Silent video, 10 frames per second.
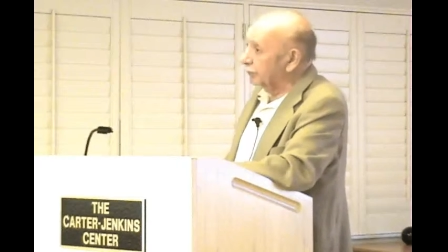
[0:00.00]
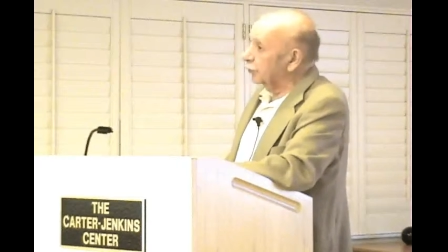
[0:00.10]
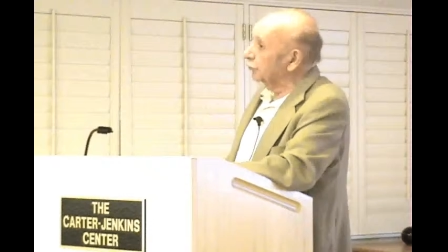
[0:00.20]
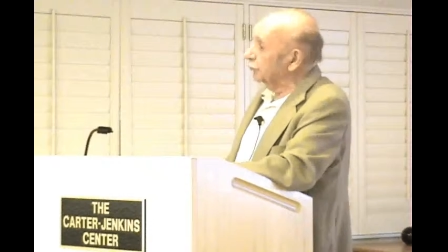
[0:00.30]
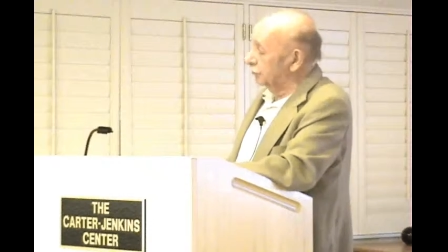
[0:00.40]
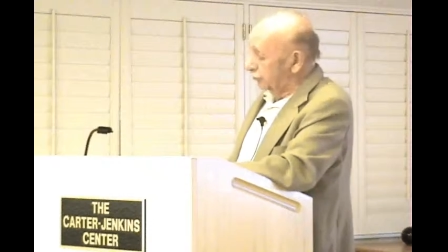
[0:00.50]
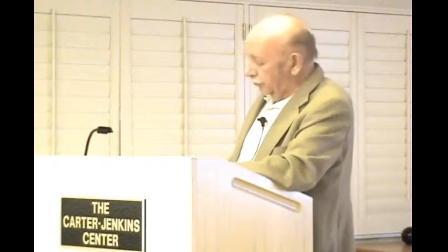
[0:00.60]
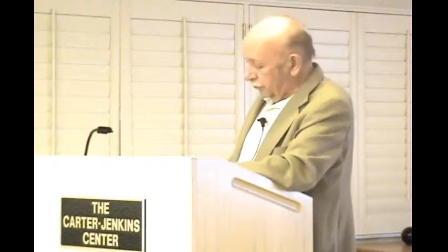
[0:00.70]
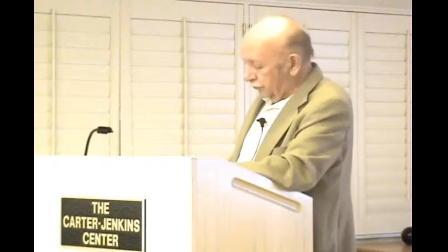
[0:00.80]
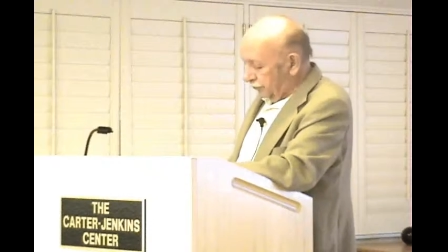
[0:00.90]
does
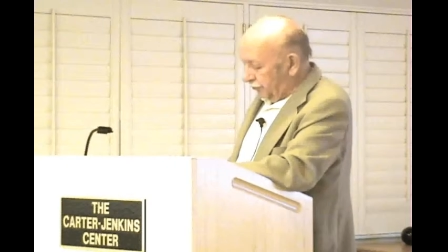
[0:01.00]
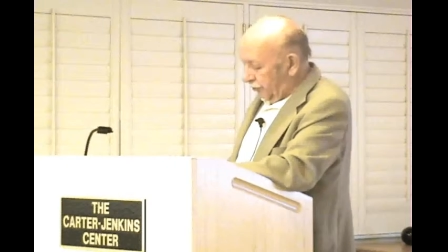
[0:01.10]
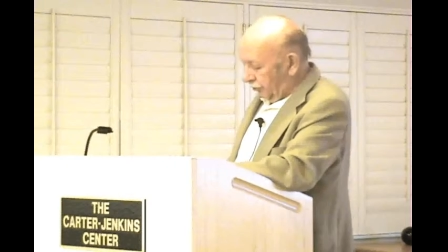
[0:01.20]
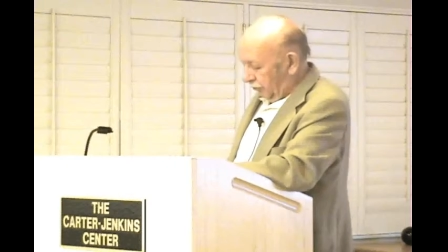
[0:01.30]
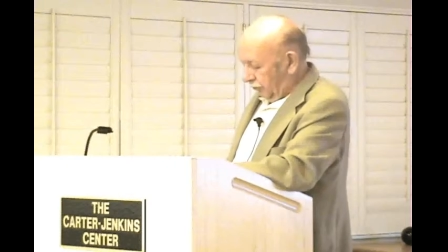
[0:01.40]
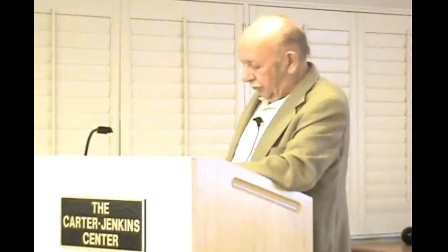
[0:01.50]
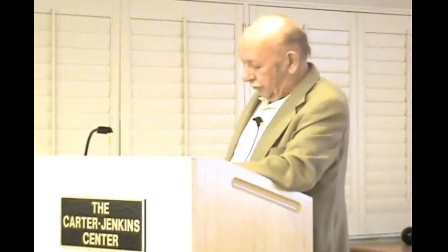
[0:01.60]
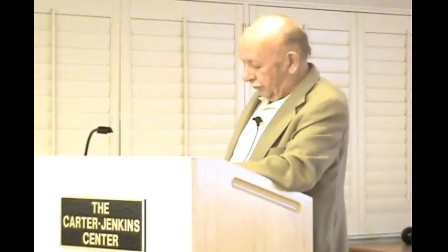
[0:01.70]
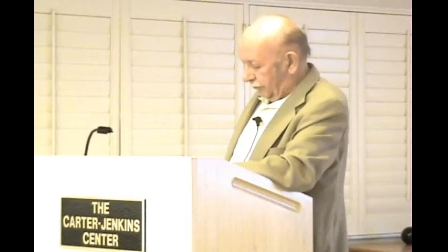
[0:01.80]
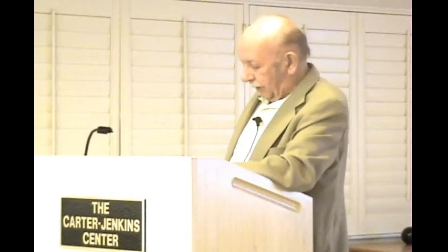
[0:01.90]
not know
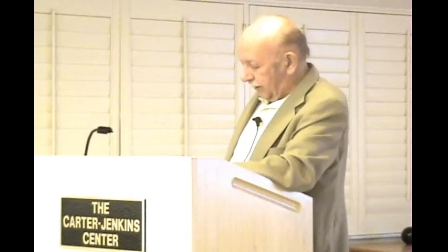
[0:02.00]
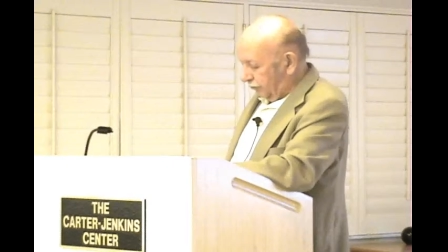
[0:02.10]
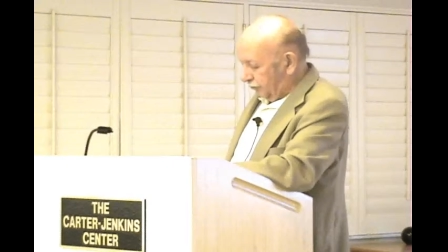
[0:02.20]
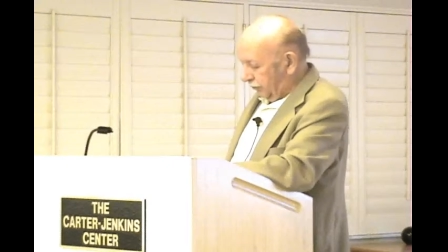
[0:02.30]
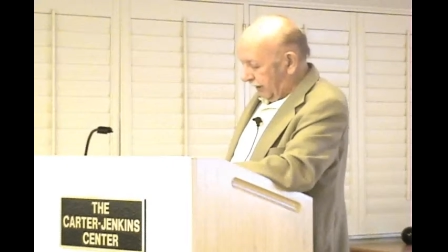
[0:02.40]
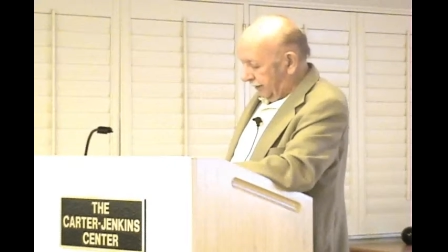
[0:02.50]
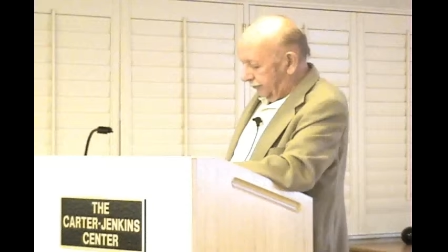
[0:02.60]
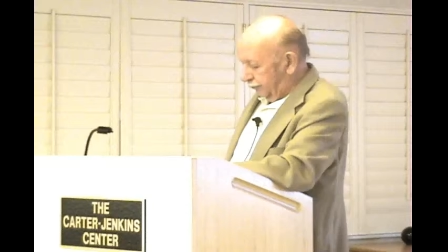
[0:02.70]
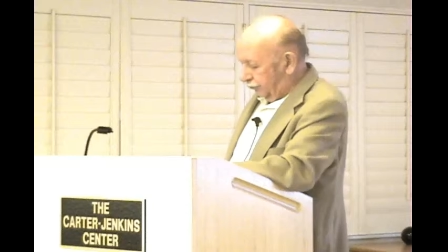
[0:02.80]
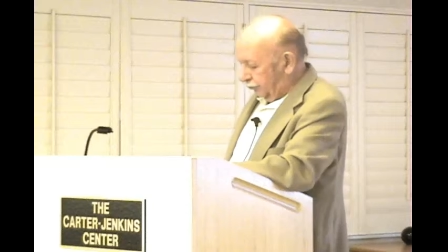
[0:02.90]
or
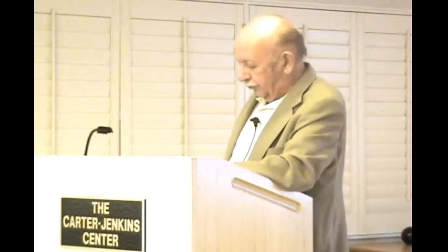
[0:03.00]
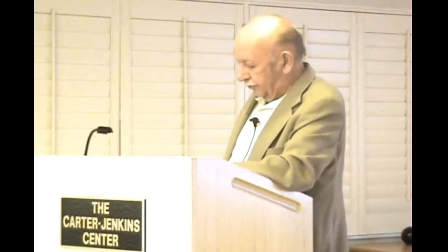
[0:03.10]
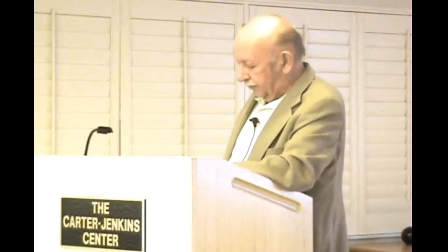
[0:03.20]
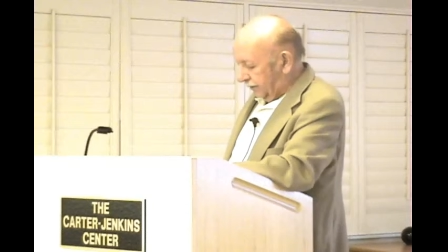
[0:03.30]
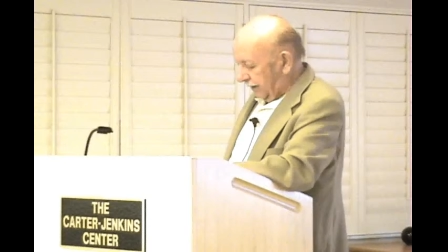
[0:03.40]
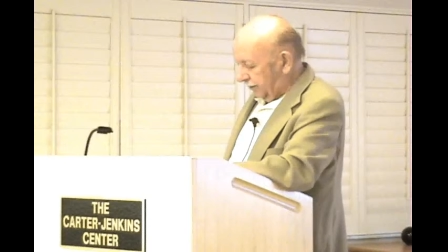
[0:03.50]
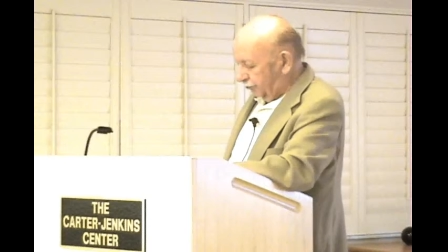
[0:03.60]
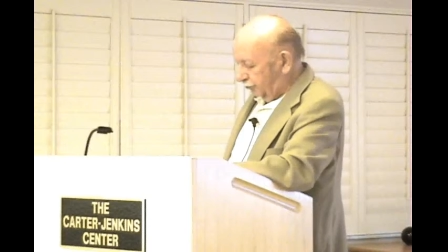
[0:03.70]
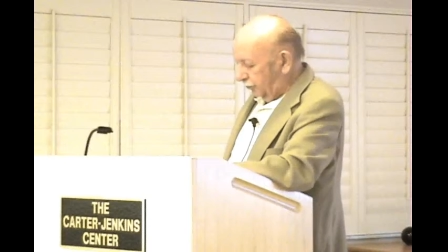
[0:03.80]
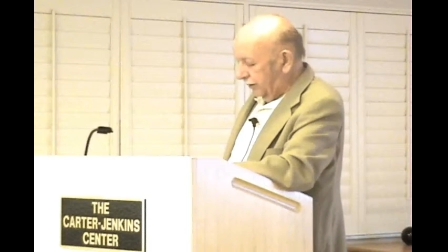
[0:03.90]
recognize to start
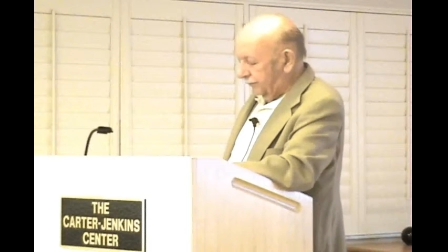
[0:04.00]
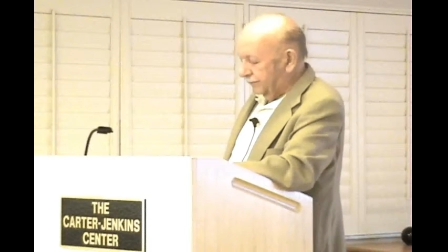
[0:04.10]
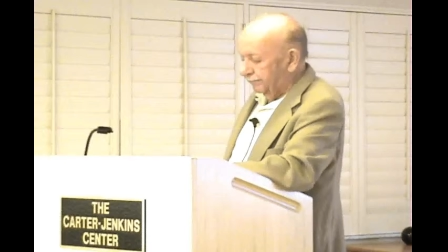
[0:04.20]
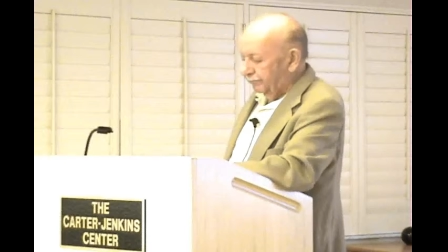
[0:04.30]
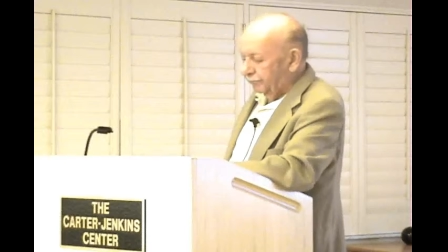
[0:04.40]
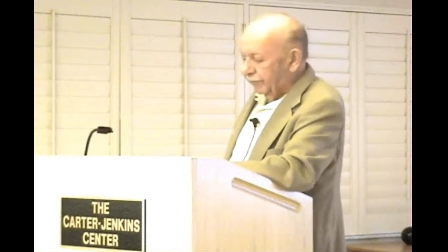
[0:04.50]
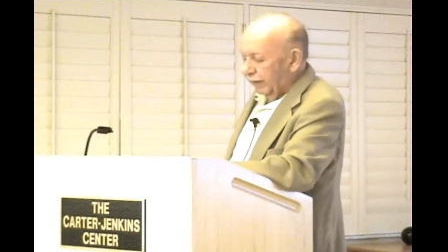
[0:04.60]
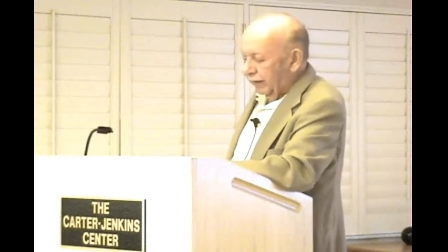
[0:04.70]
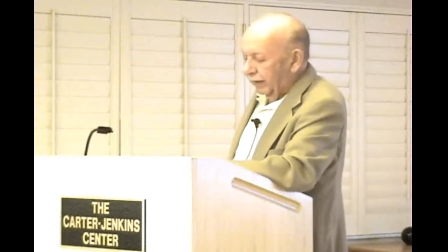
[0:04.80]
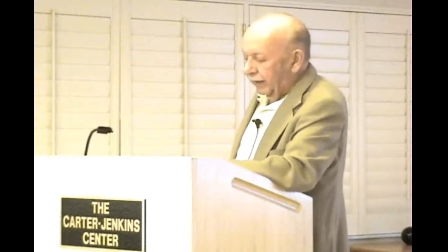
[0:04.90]
with
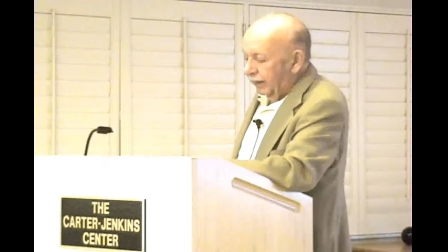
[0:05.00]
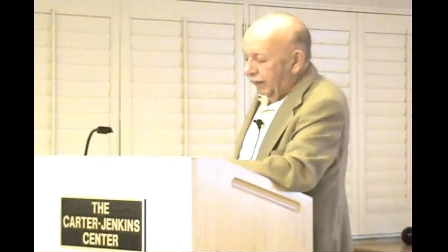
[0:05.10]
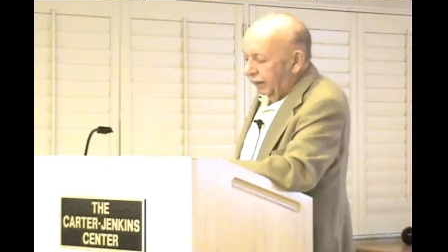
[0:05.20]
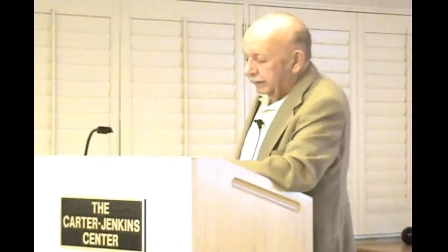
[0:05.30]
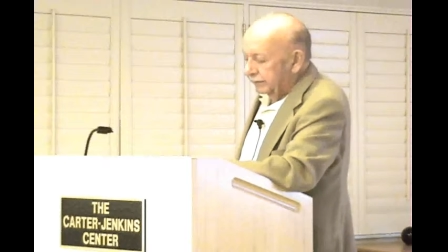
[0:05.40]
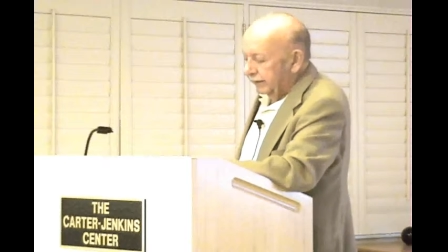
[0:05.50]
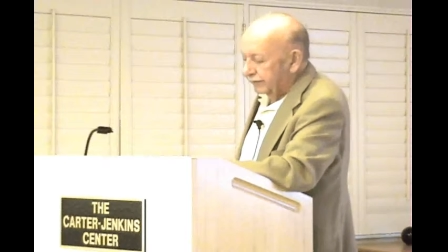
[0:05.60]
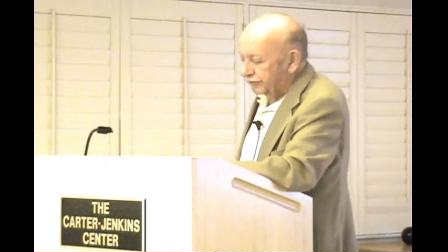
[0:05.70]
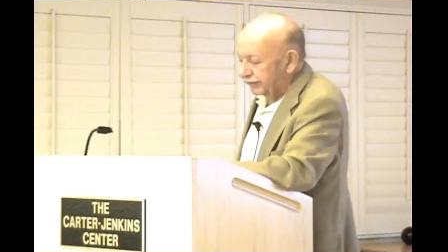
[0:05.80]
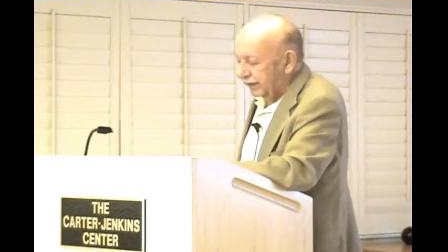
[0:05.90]
the
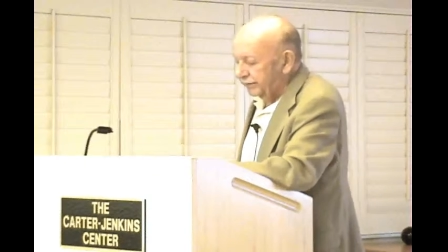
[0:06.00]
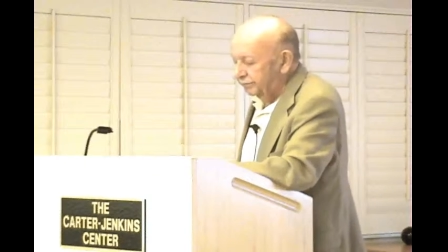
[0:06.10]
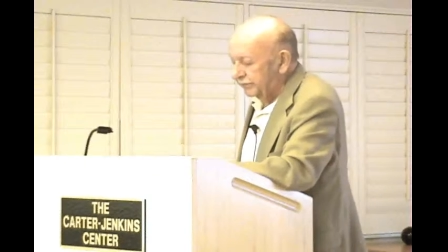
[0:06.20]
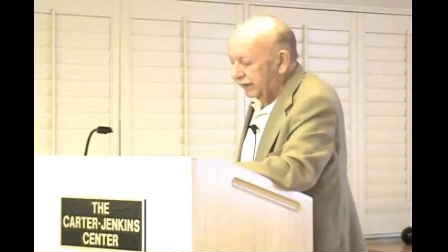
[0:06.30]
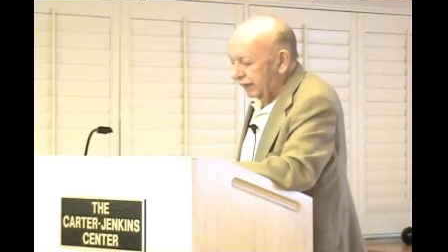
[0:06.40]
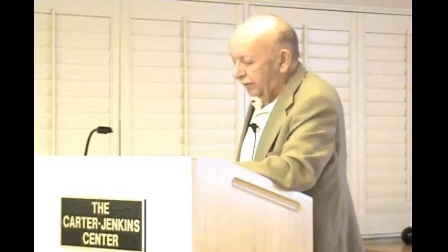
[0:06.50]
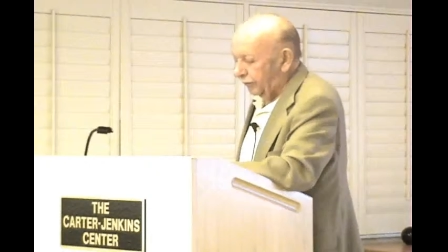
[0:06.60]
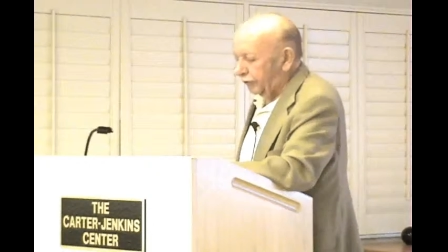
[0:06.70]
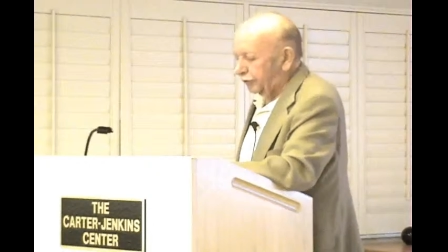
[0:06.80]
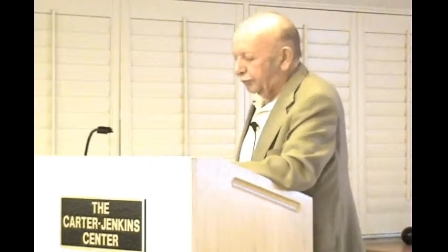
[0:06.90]
same
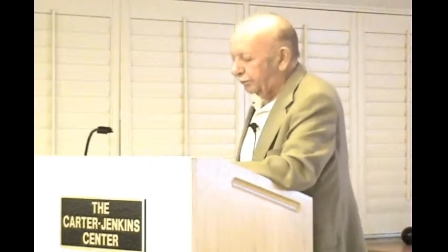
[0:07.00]
depth